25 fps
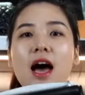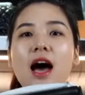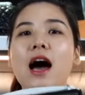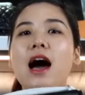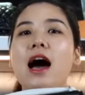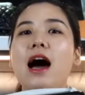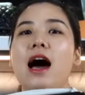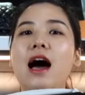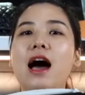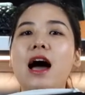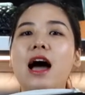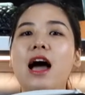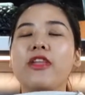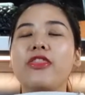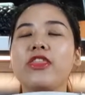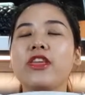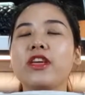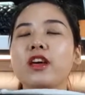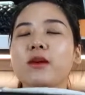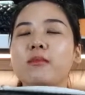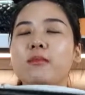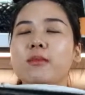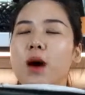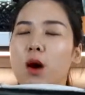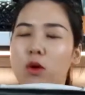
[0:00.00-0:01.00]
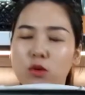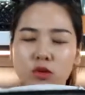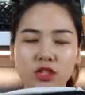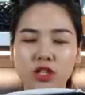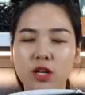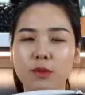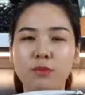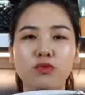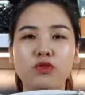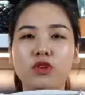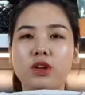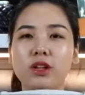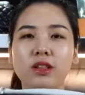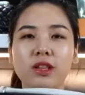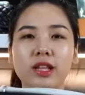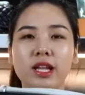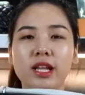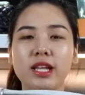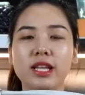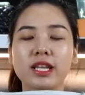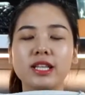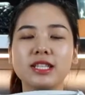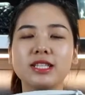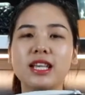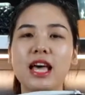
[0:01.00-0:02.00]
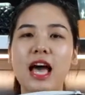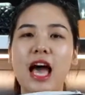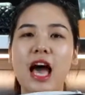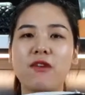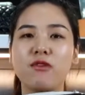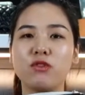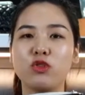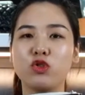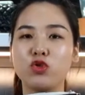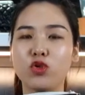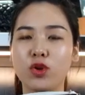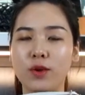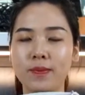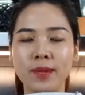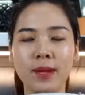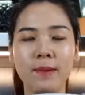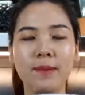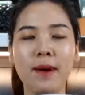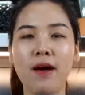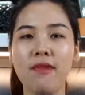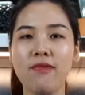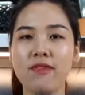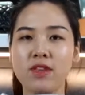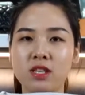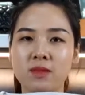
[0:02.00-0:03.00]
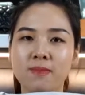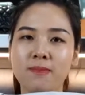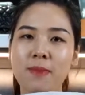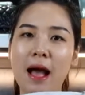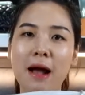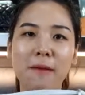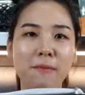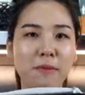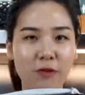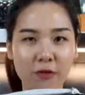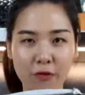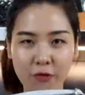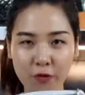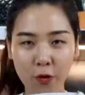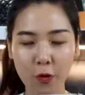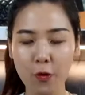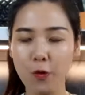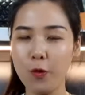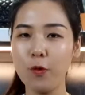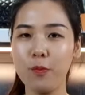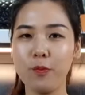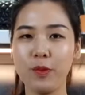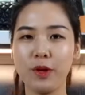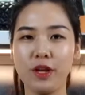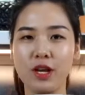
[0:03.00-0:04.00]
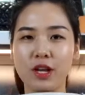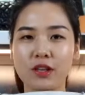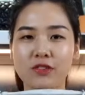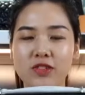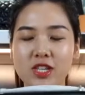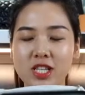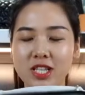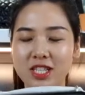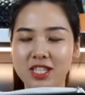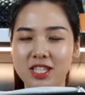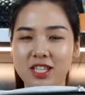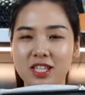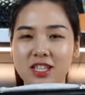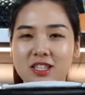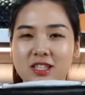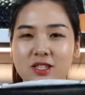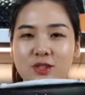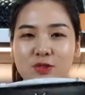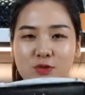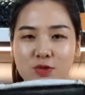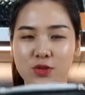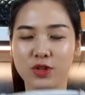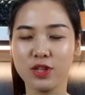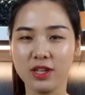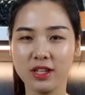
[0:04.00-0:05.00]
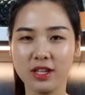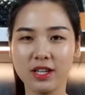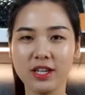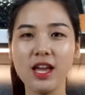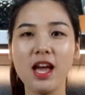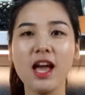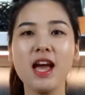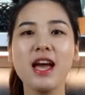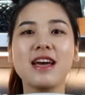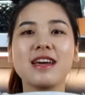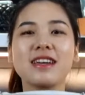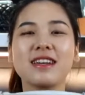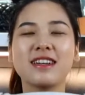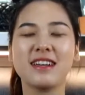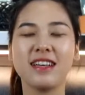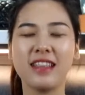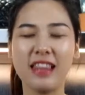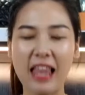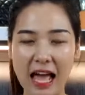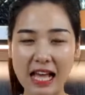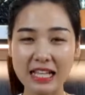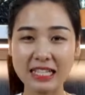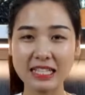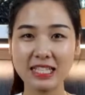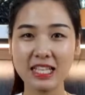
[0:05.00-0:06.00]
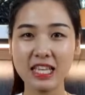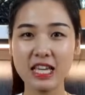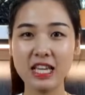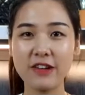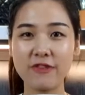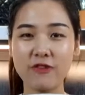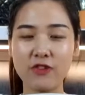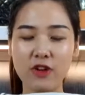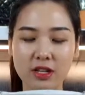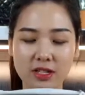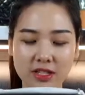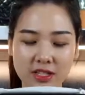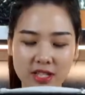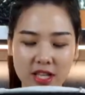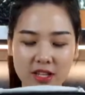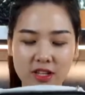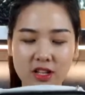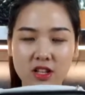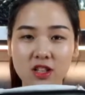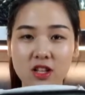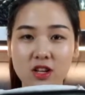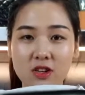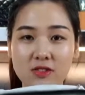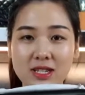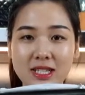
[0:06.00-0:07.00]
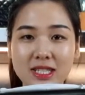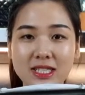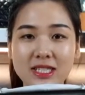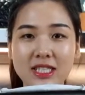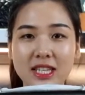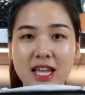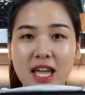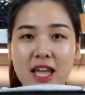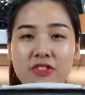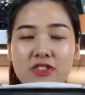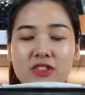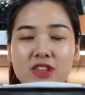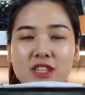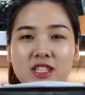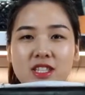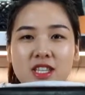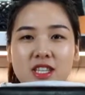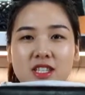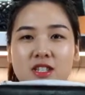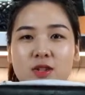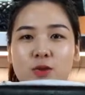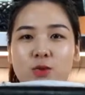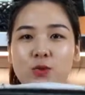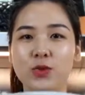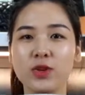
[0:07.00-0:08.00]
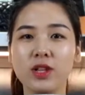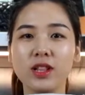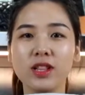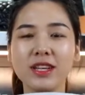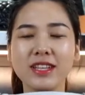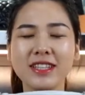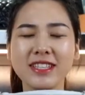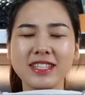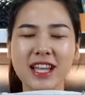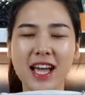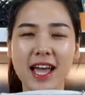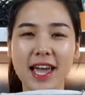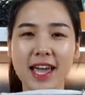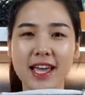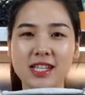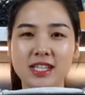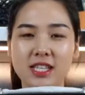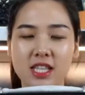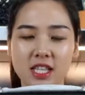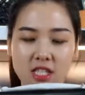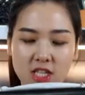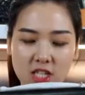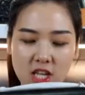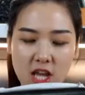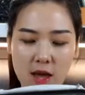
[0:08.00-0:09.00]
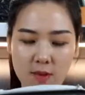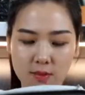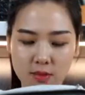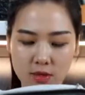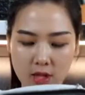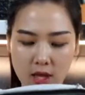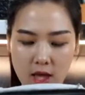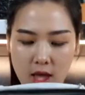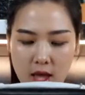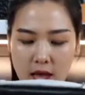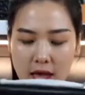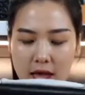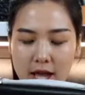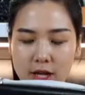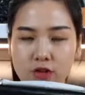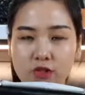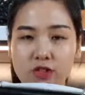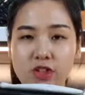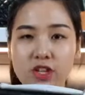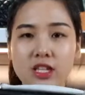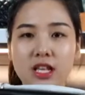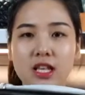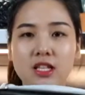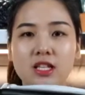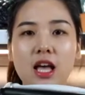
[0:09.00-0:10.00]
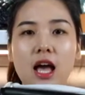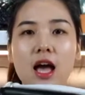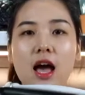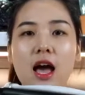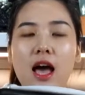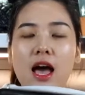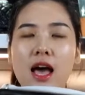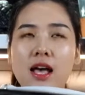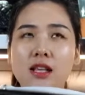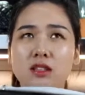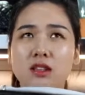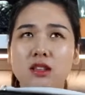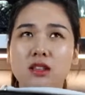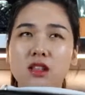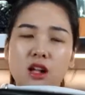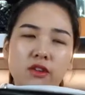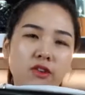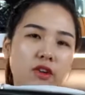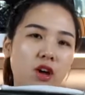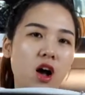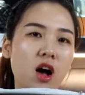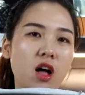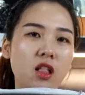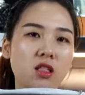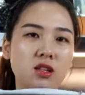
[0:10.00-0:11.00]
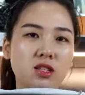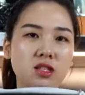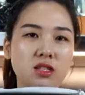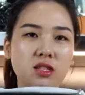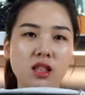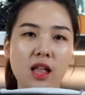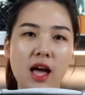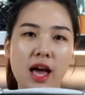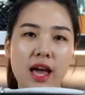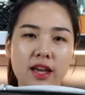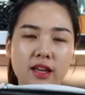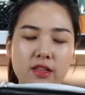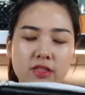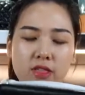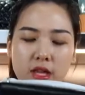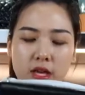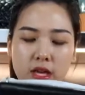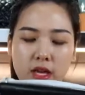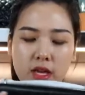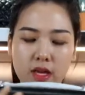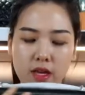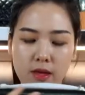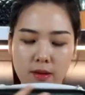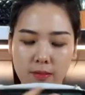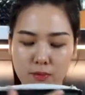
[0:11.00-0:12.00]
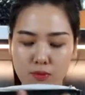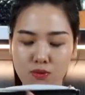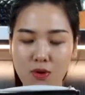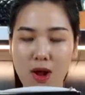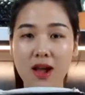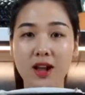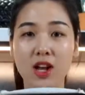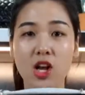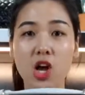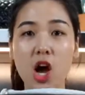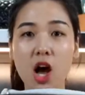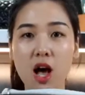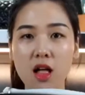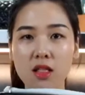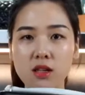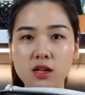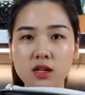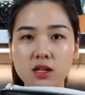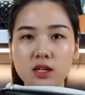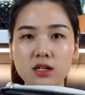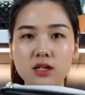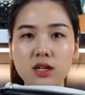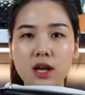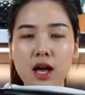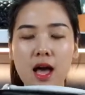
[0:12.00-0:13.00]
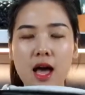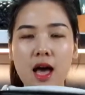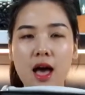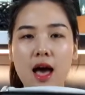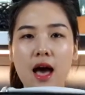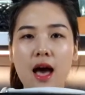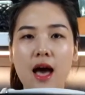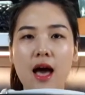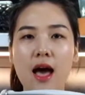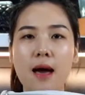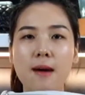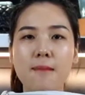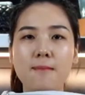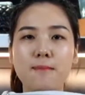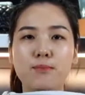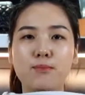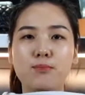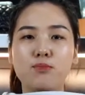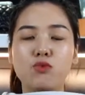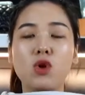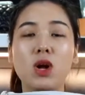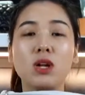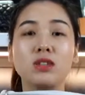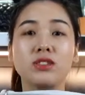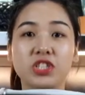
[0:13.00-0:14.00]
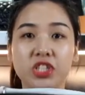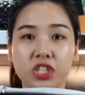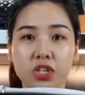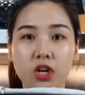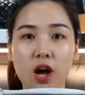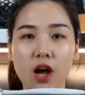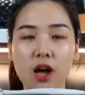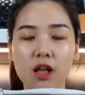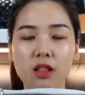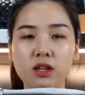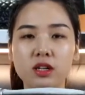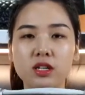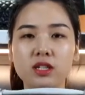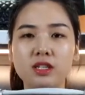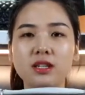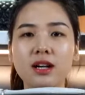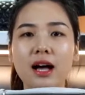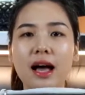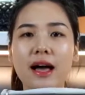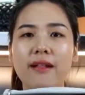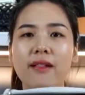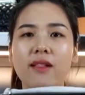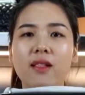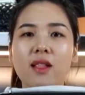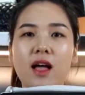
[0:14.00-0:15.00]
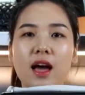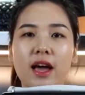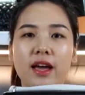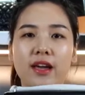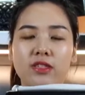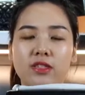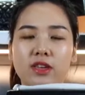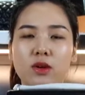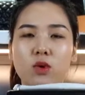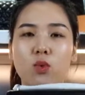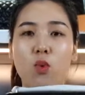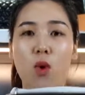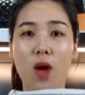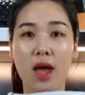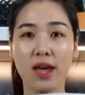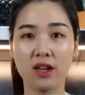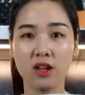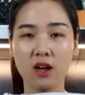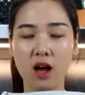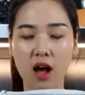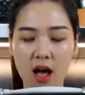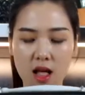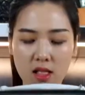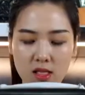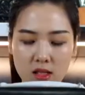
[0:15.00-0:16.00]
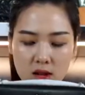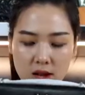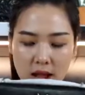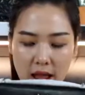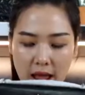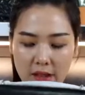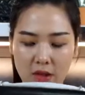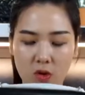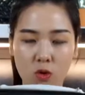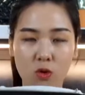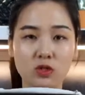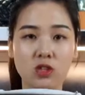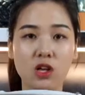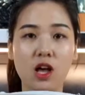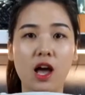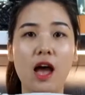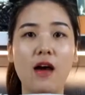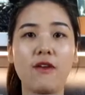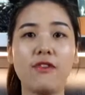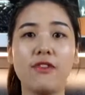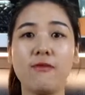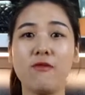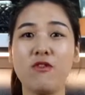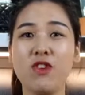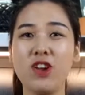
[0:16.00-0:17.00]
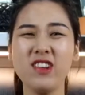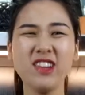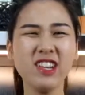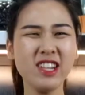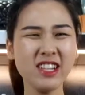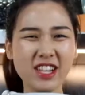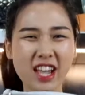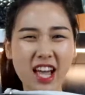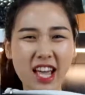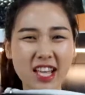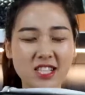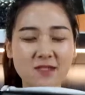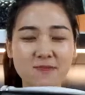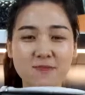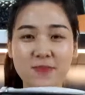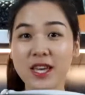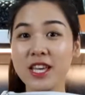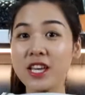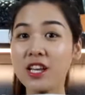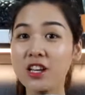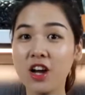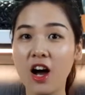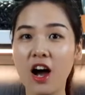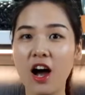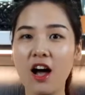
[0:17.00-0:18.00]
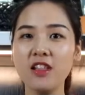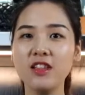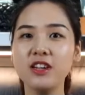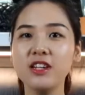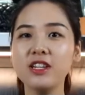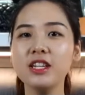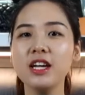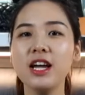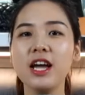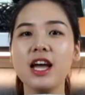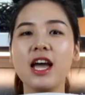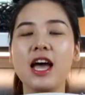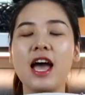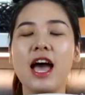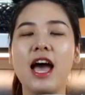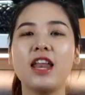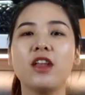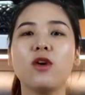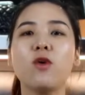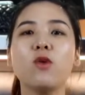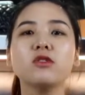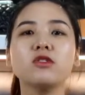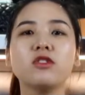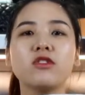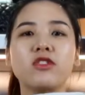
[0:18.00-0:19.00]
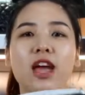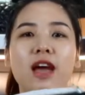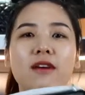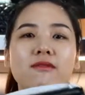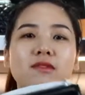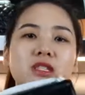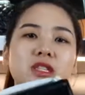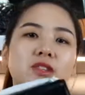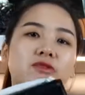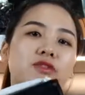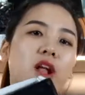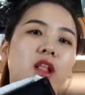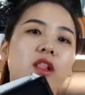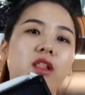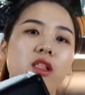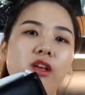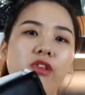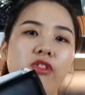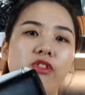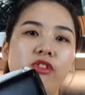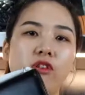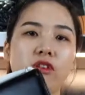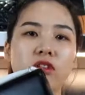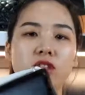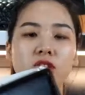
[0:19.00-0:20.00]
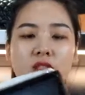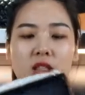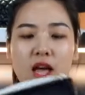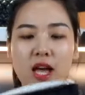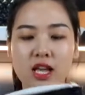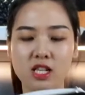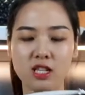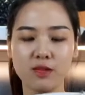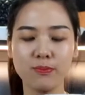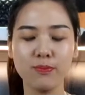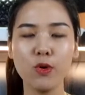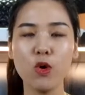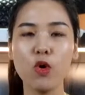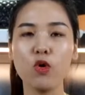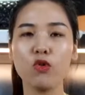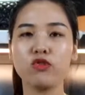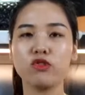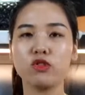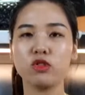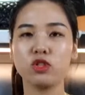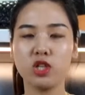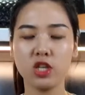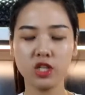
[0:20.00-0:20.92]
I think most of pro ladies have dreamed about this bag before, because this is really classic from Saint Laurent, and this is really nice. It comes, actually this has a lot of colors, like the brown color and brandy color and like the white color, and also have very nice pink color. And also they have different leathers, like smooth.